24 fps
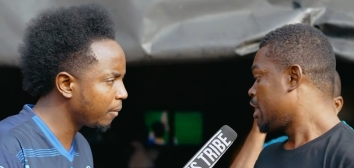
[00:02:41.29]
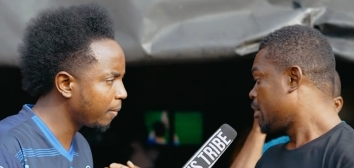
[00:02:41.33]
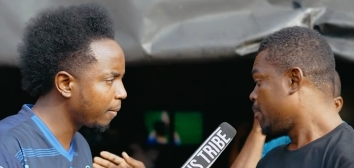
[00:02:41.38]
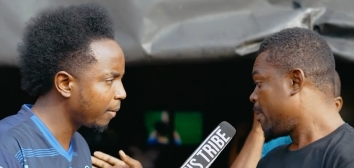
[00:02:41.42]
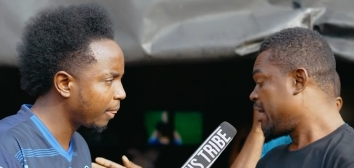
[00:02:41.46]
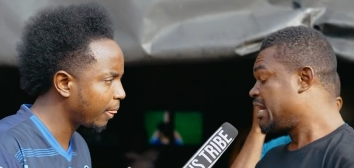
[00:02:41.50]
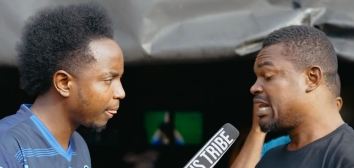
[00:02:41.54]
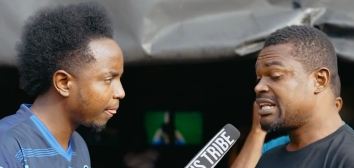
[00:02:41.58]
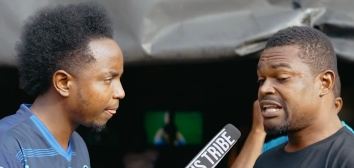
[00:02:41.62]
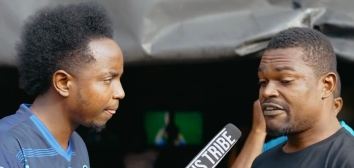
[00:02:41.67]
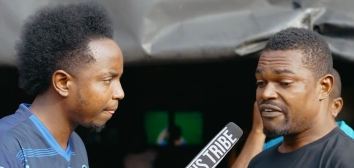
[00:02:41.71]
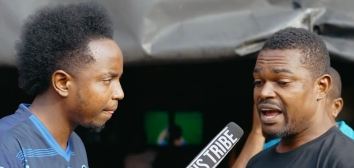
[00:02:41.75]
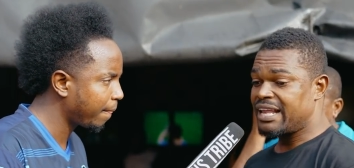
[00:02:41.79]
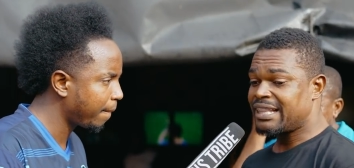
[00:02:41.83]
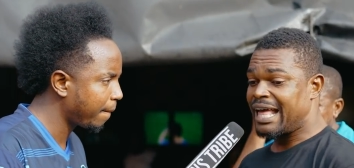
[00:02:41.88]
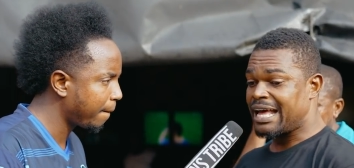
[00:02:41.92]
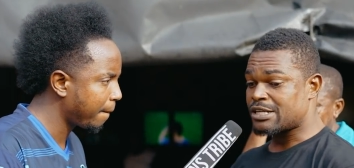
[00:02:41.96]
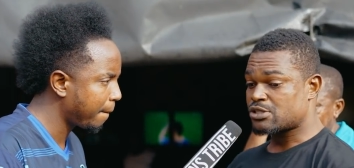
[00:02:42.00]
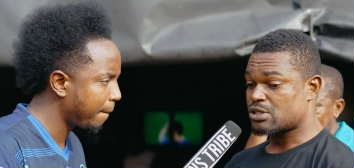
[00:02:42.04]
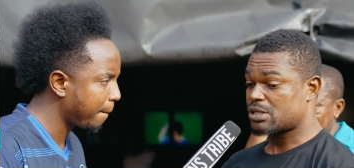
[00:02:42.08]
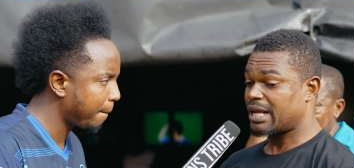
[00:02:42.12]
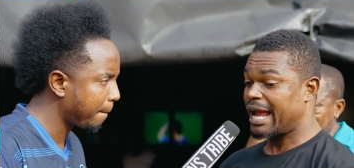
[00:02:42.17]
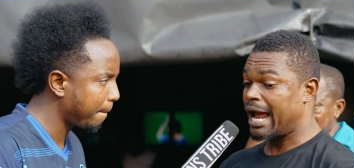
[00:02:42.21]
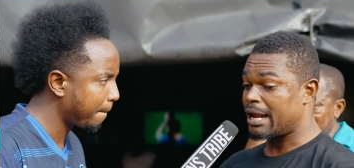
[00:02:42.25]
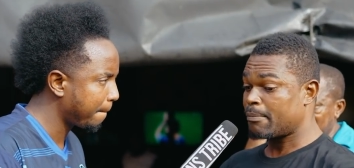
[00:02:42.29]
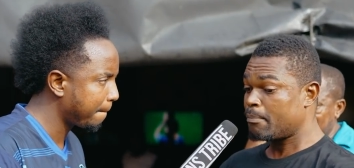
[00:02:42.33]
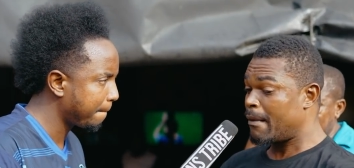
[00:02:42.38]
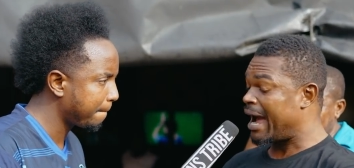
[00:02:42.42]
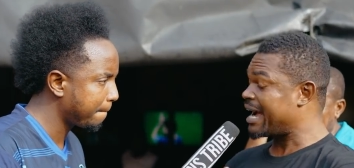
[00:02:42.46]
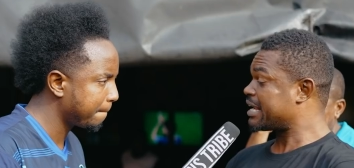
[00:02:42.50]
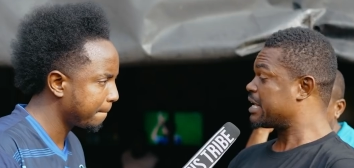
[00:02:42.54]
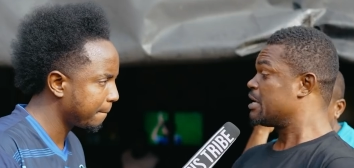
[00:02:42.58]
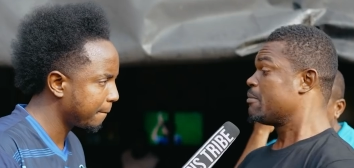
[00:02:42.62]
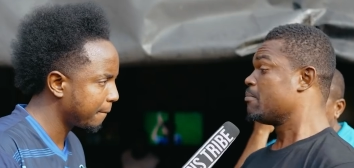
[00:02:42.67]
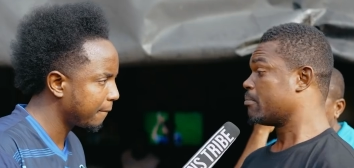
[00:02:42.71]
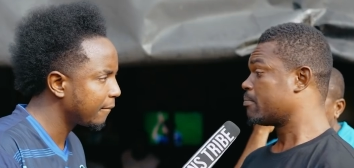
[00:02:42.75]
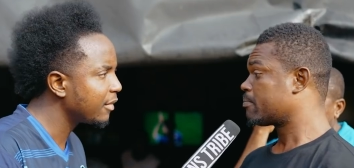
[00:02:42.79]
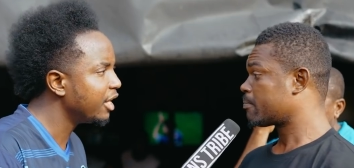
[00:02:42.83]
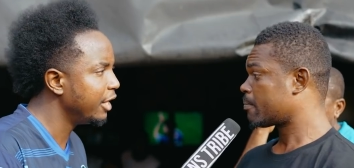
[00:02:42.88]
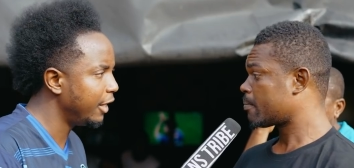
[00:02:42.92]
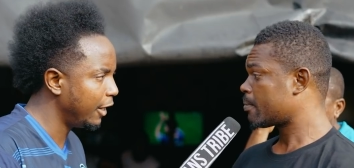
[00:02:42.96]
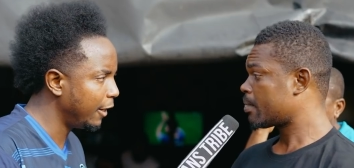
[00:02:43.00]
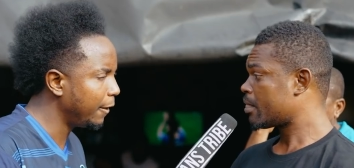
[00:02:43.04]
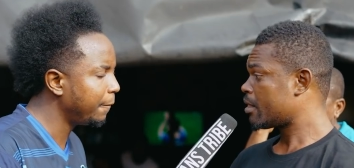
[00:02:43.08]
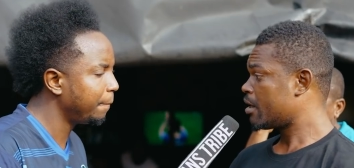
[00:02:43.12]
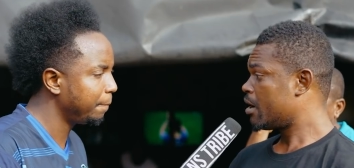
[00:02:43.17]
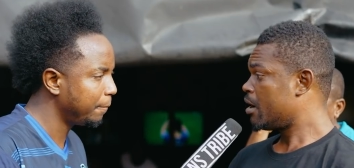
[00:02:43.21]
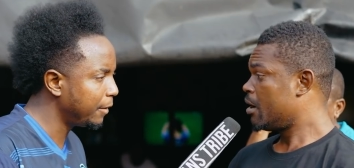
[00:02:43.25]
Speaker 1: many defenders can mark him.
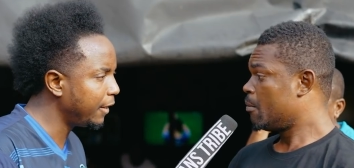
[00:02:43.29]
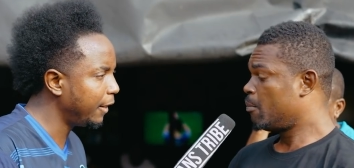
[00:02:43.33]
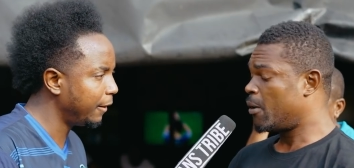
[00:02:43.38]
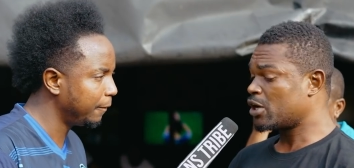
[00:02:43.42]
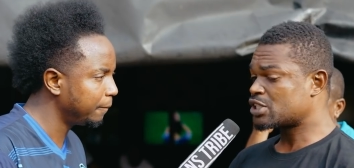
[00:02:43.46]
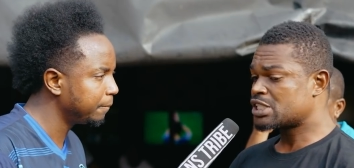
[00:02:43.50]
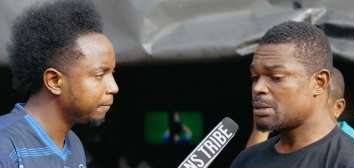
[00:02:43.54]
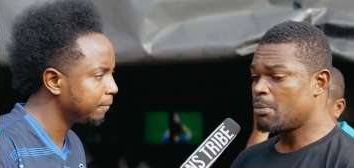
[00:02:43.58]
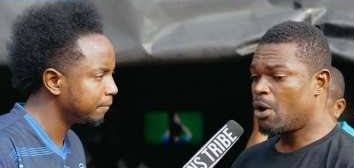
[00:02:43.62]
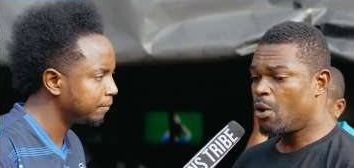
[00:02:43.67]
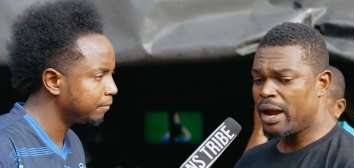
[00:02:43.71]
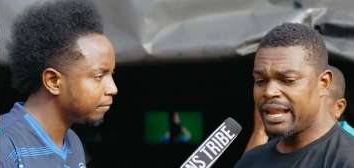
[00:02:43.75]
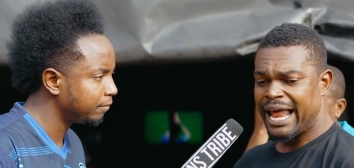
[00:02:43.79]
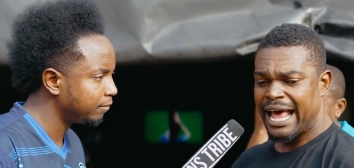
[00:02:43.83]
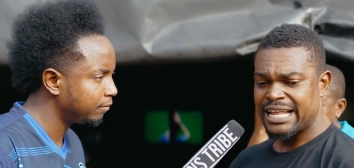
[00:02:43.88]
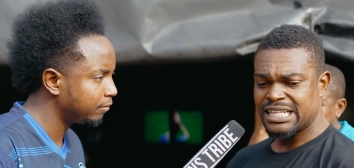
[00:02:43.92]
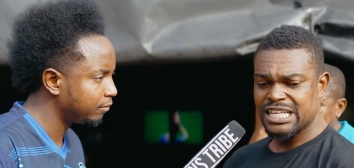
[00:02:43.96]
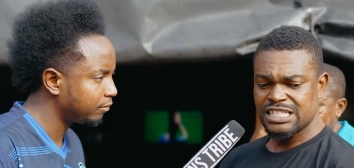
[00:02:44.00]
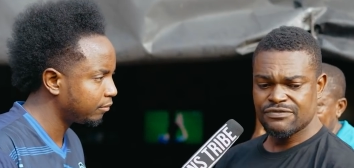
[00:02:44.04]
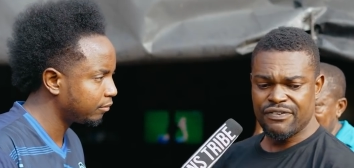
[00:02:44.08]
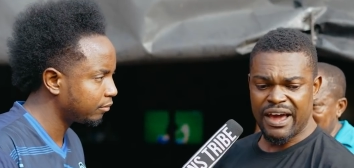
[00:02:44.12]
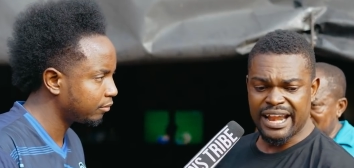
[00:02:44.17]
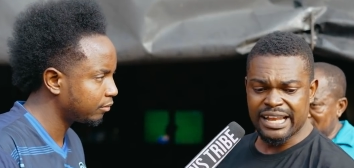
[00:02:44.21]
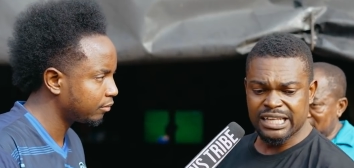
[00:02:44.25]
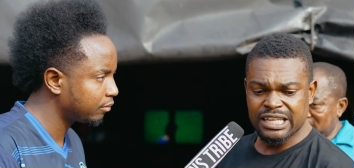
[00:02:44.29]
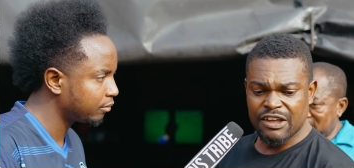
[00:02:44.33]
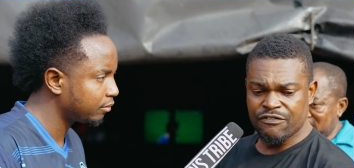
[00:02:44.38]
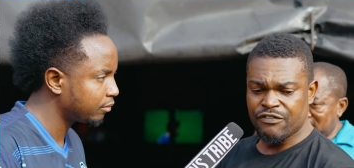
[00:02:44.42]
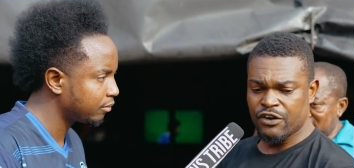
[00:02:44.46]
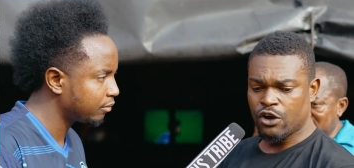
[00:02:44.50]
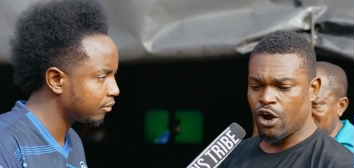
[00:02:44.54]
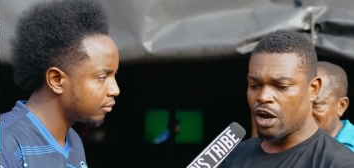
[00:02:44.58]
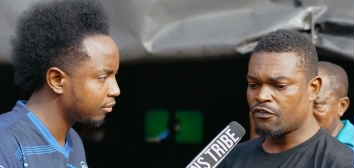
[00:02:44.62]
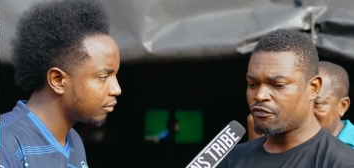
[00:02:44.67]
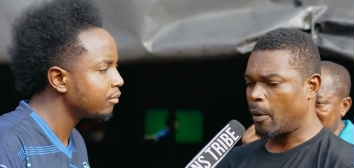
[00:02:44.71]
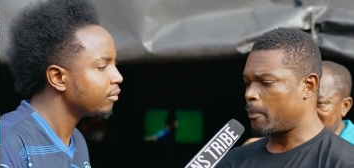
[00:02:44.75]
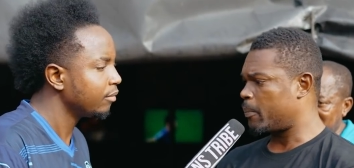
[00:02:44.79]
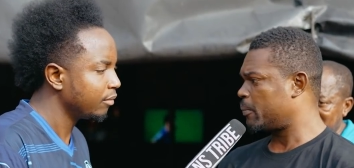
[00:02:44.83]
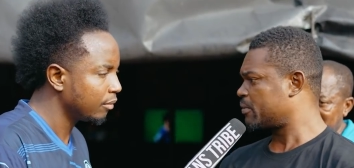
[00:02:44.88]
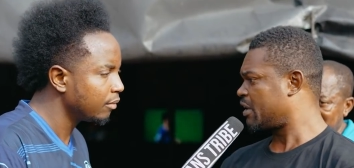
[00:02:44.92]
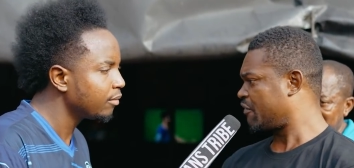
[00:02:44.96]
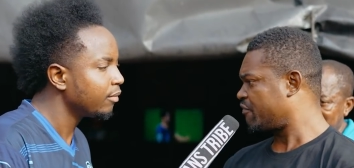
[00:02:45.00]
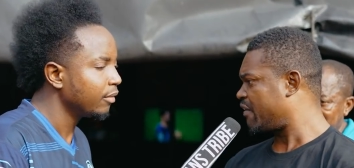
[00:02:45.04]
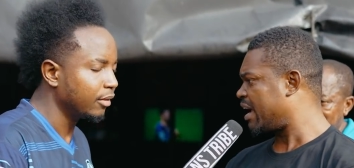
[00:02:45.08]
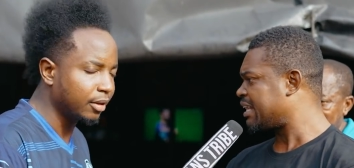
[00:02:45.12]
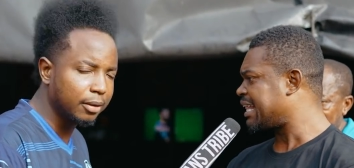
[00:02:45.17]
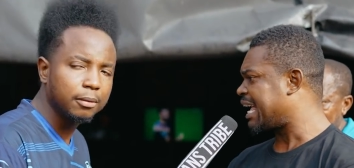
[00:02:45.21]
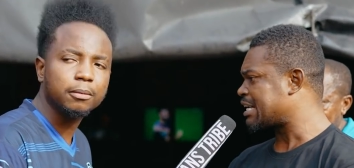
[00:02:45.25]
But Timo Werner, it is very difficult for
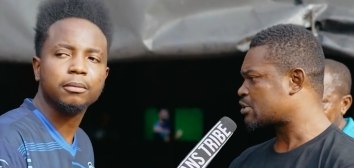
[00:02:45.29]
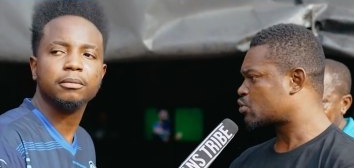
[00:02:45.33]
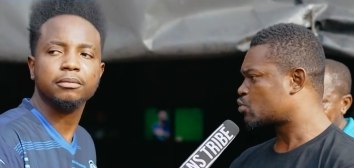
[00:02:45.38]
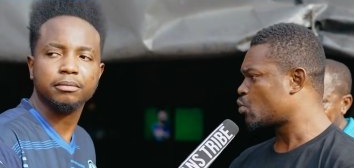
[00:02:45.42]
defenders